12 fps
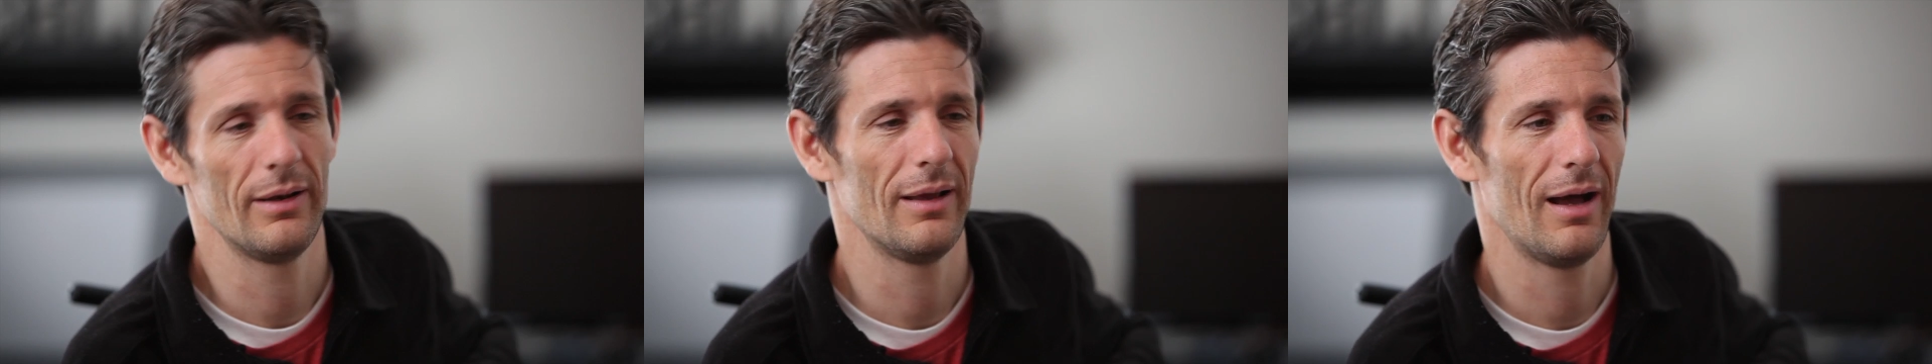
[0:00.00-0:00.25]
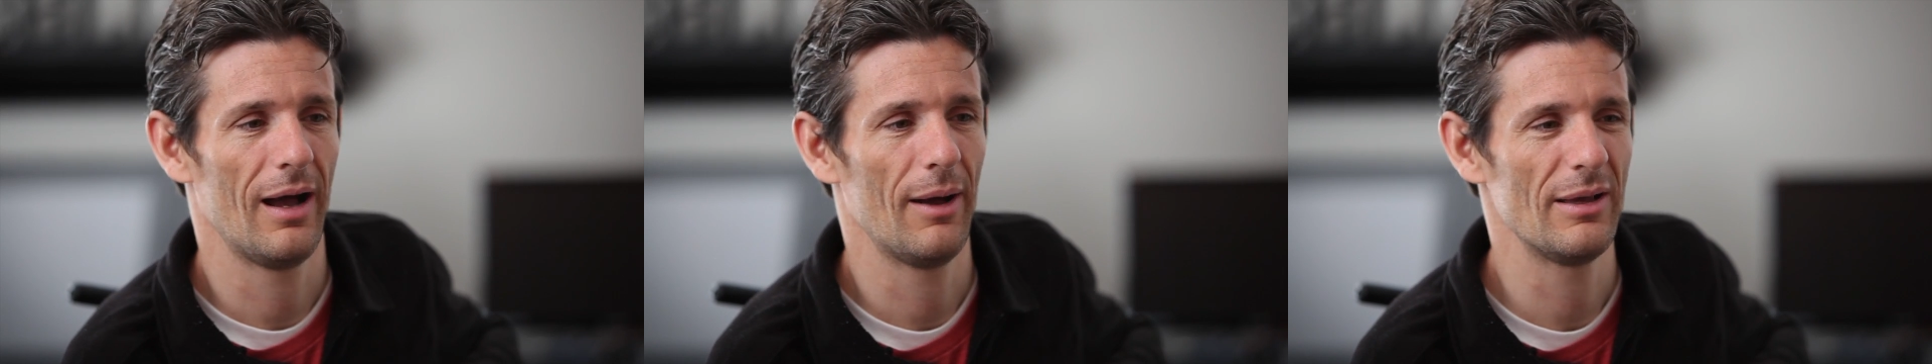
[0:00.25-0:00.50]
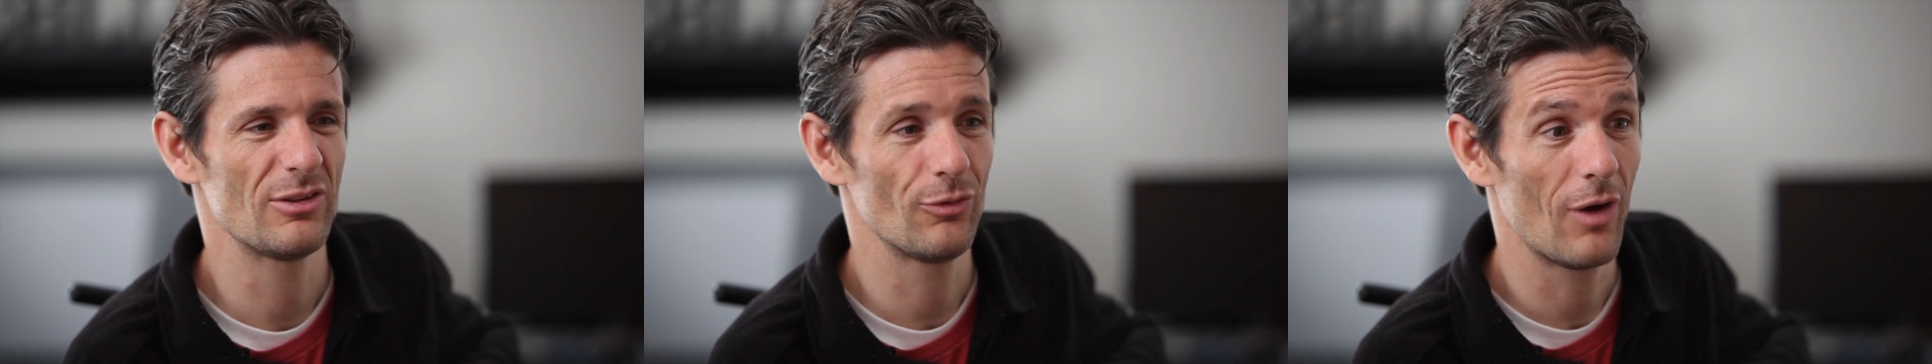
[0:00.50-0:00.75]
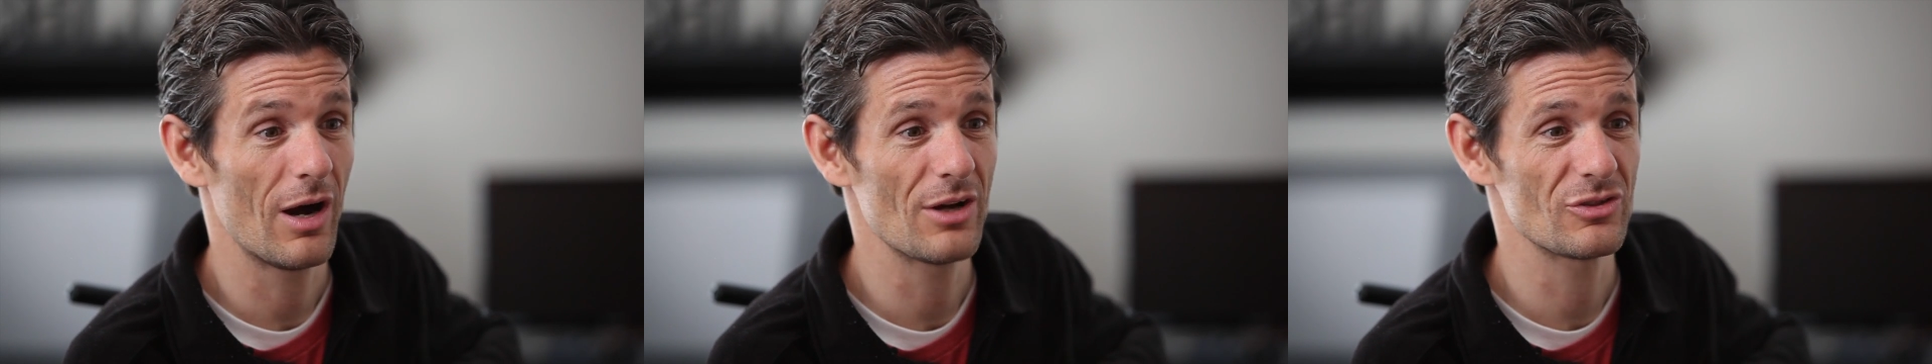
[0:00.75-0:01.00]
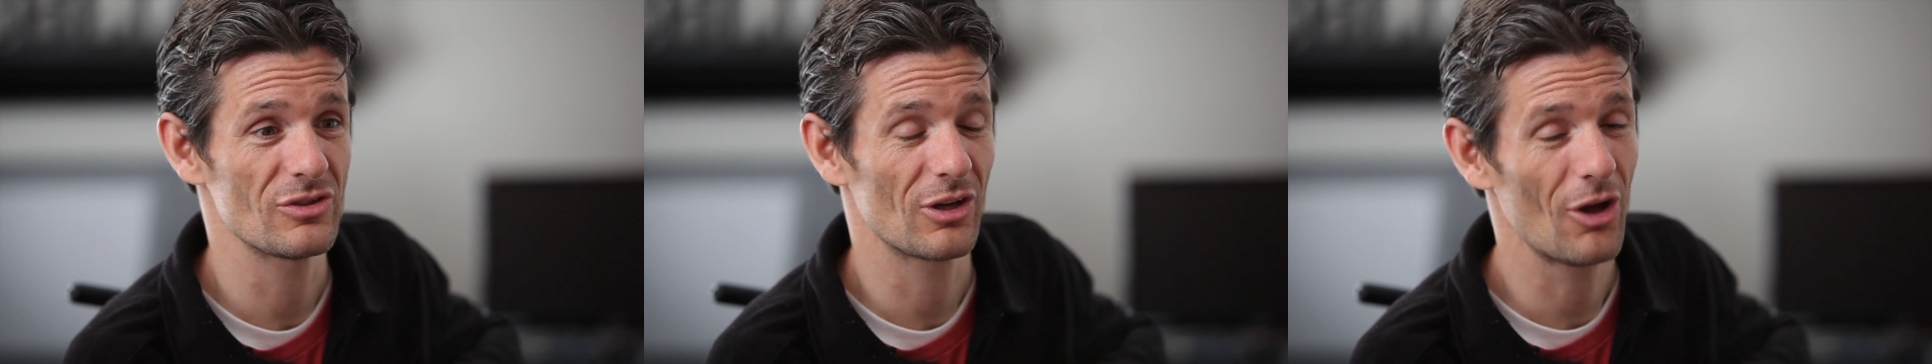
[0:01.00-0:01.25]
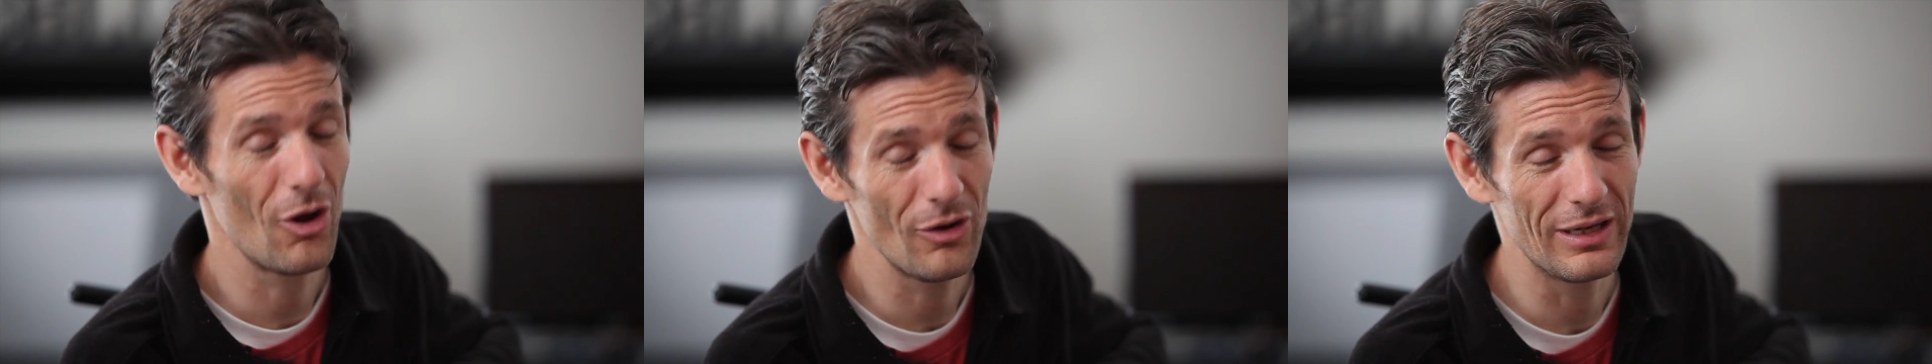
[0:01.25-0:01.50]
As far as the
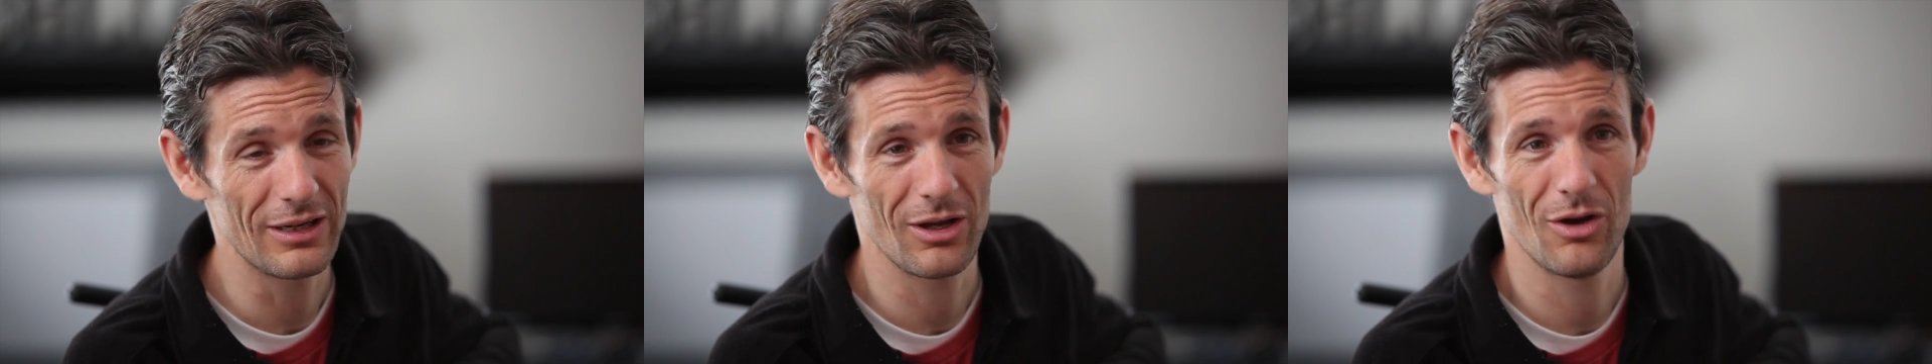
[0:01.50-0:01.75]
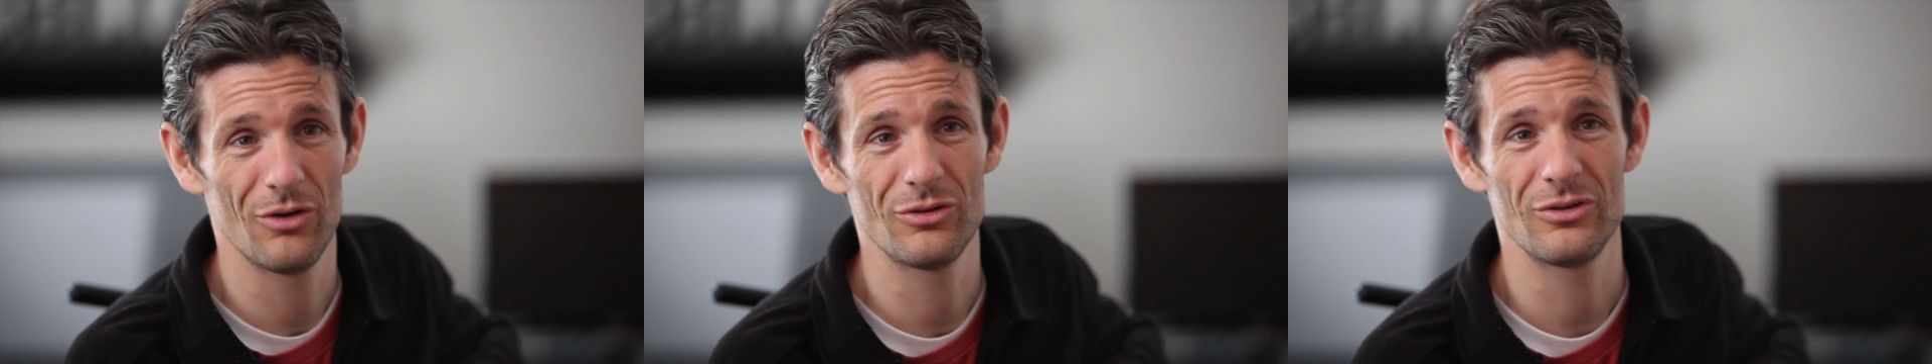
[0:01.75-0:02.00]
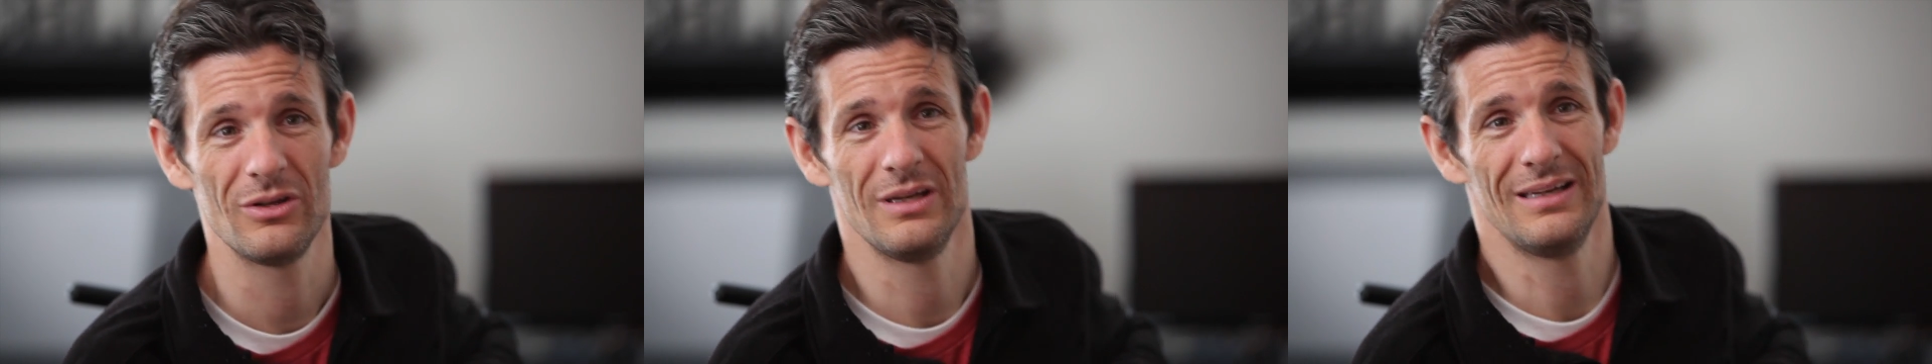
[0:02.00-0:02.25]
coding goes,